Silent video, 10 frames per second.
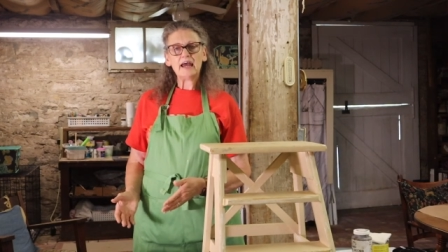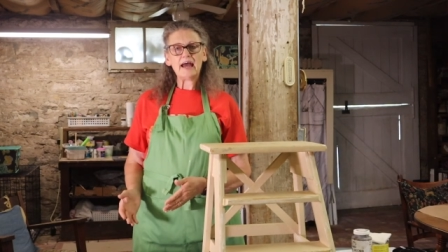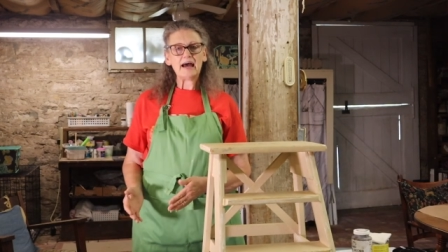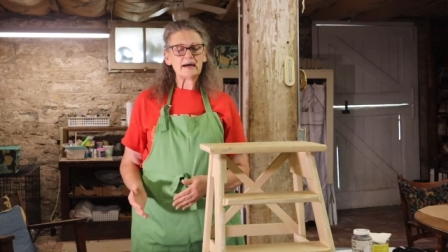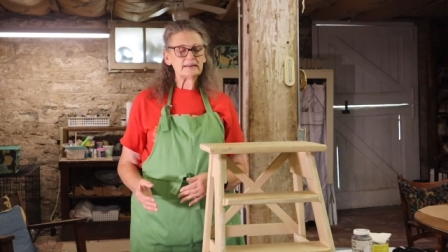
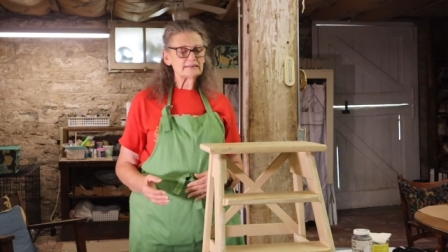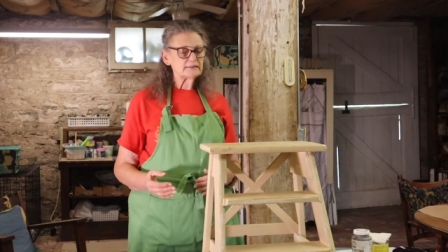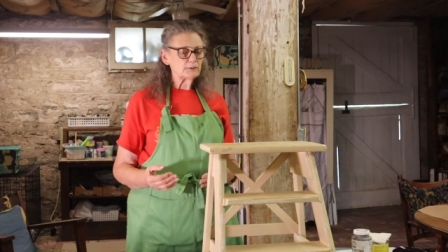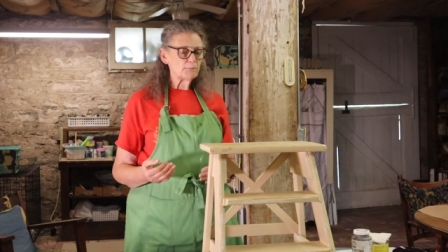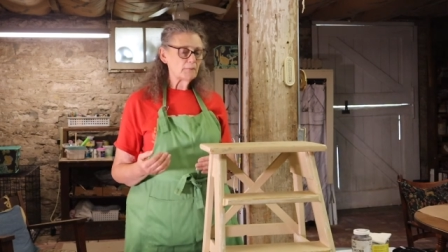
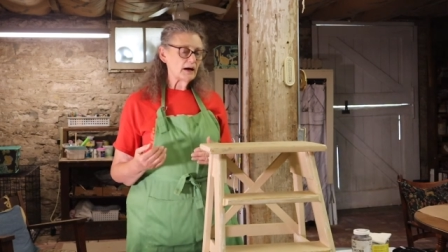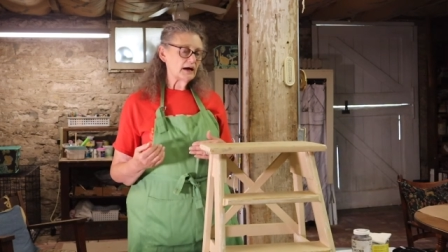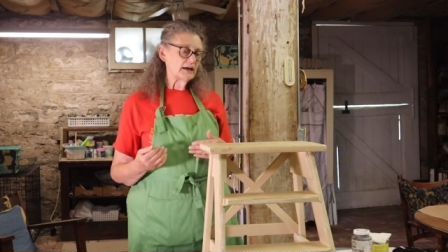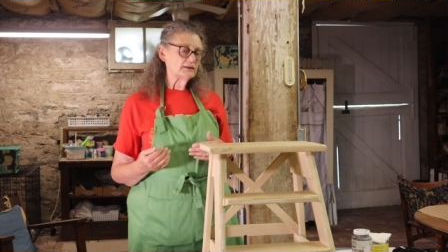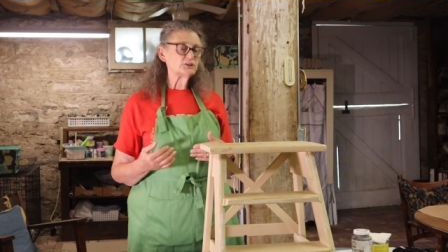as
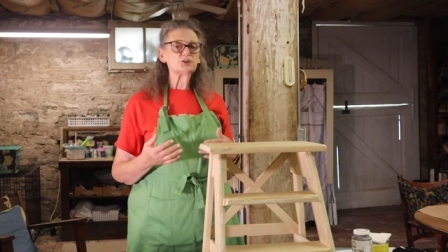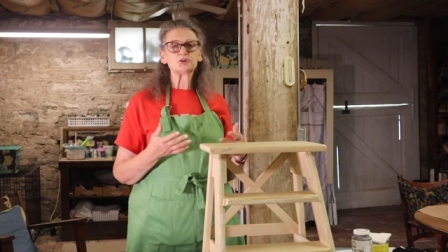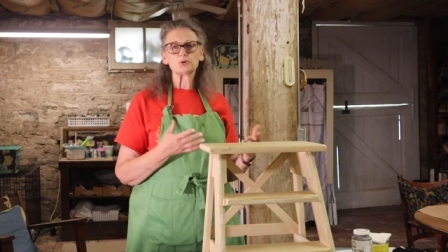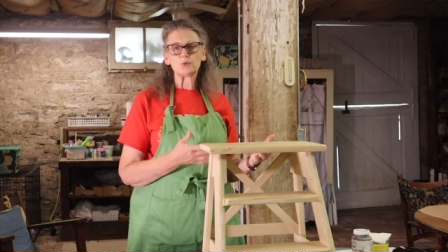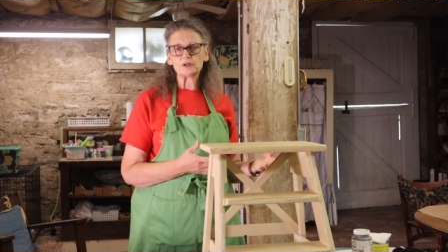my
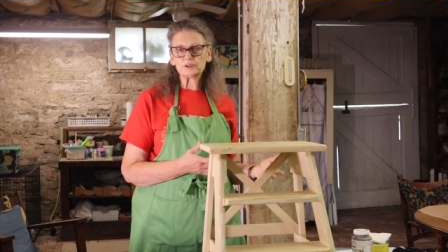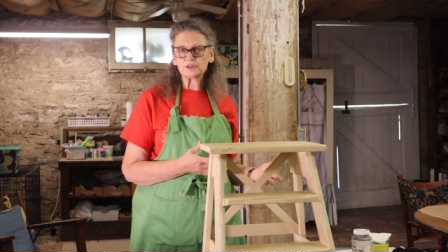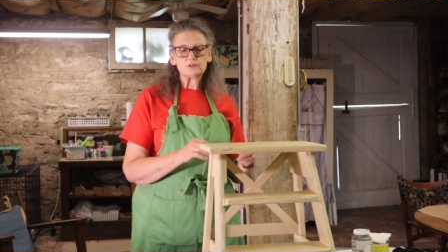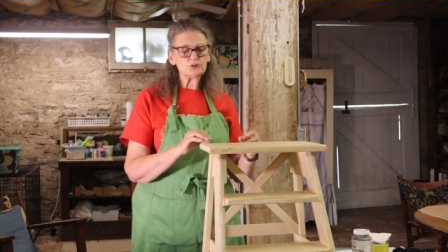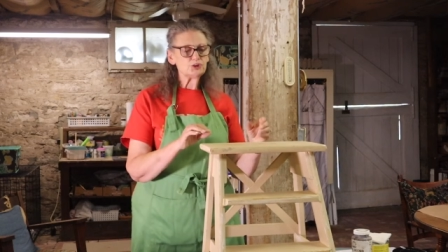
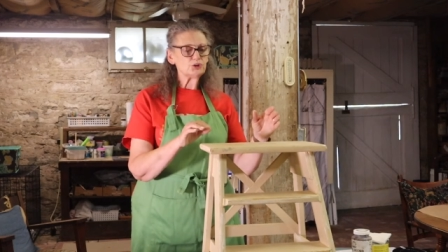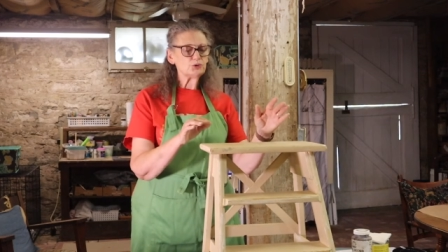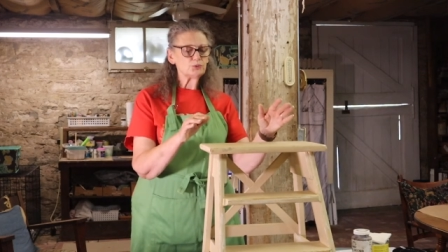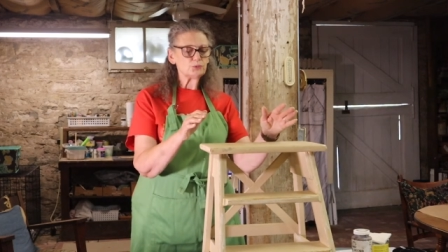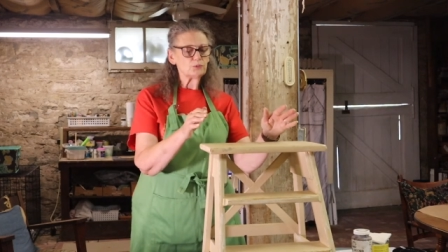source
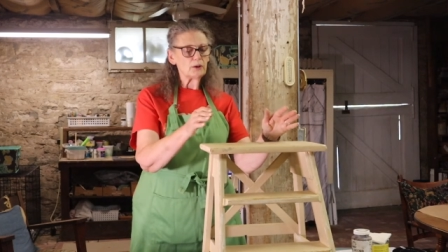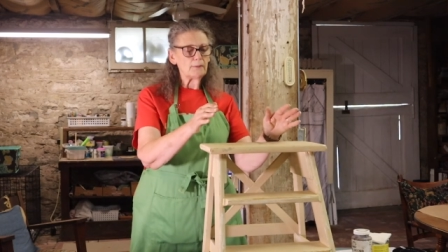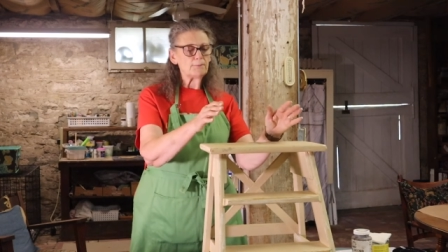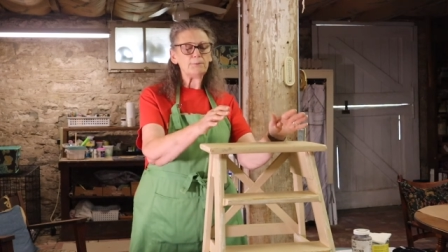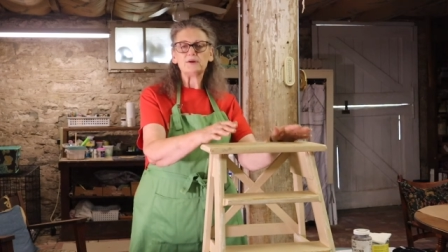to
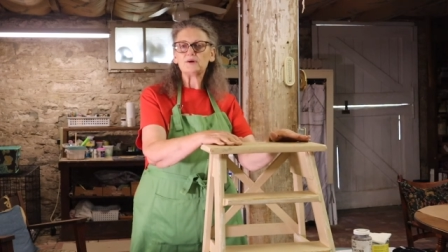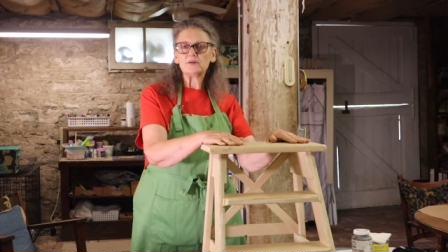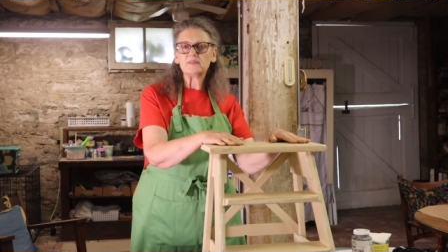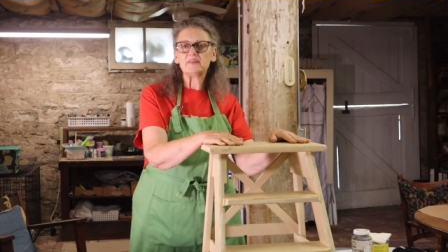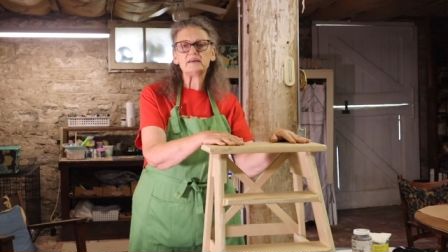
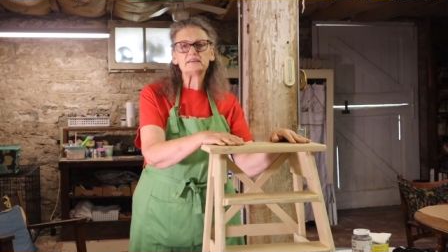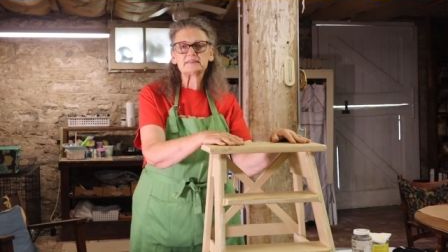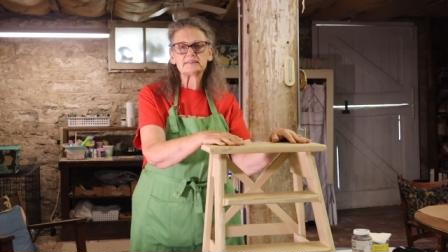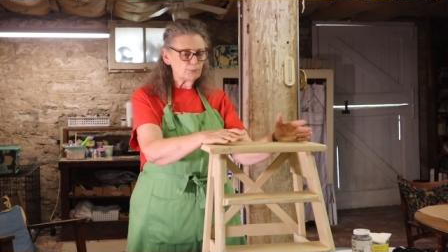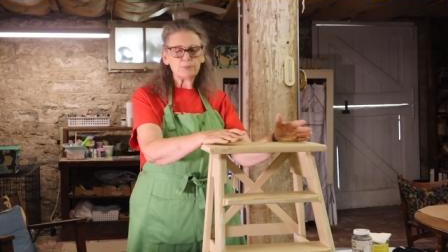build
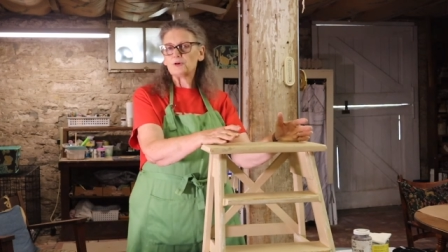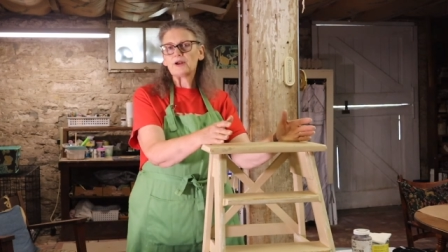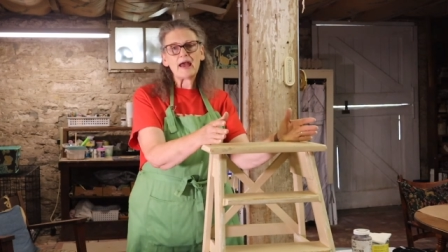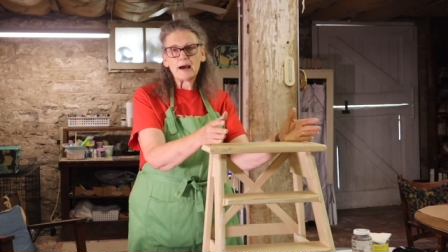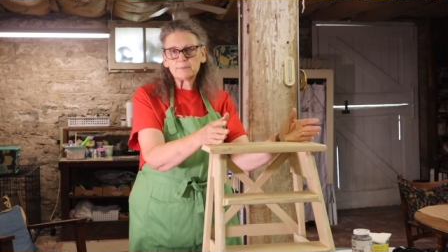this bird
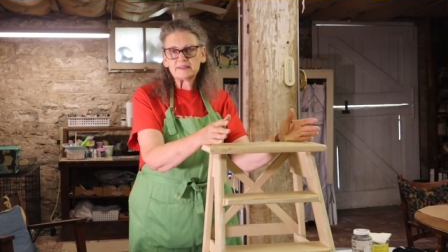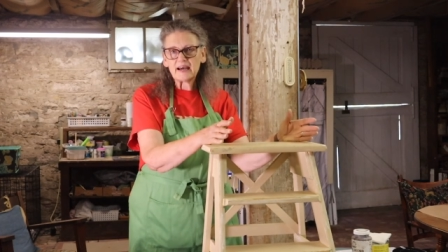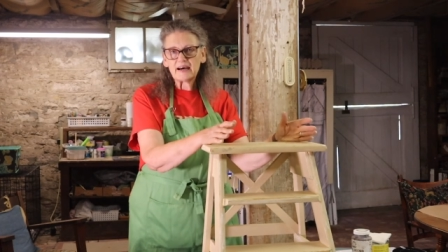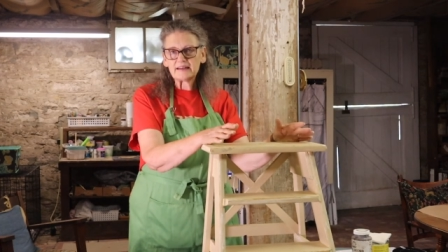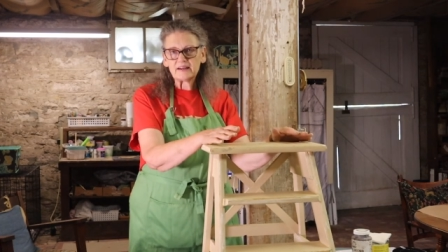
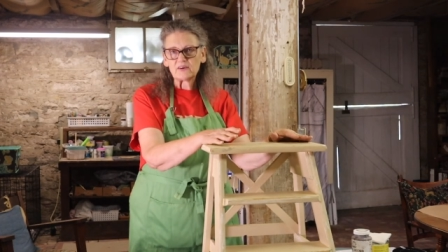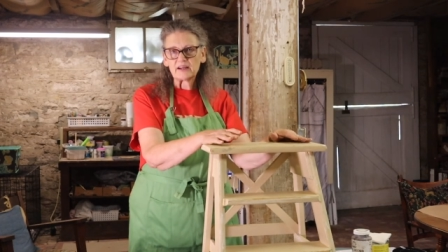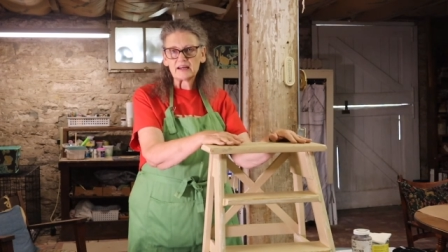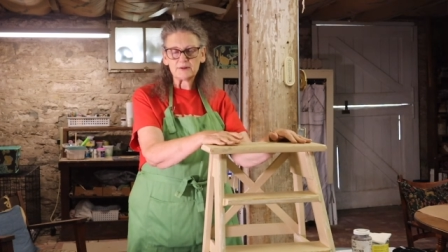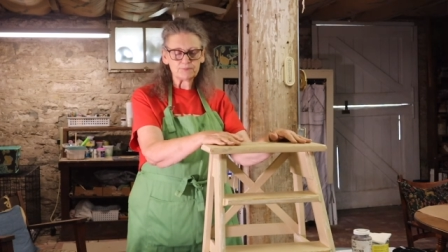habitat
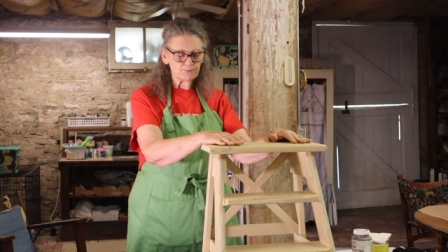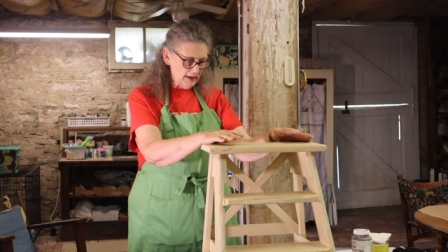area.